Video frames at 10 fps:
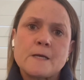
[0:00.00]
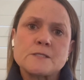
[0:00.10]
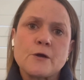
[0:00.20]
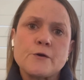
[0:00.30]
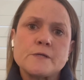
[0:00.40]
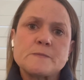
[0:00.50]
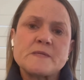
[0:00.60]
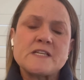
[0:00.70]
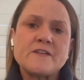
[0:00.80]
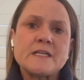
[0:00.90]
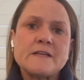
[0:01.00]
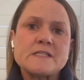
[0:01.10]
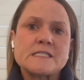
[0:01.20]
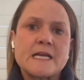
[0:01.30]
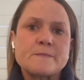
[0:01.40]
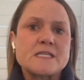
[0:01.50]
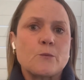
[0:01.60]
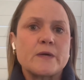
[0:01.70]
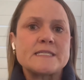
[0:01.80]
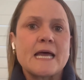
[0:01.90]
So specifically the steps
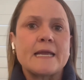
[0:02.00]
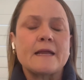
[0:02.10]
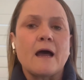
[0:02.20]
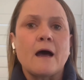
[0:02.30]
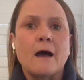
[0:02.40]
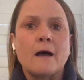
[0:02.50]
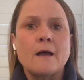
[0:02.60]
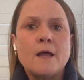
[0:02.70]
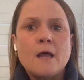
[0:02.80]
that we take are,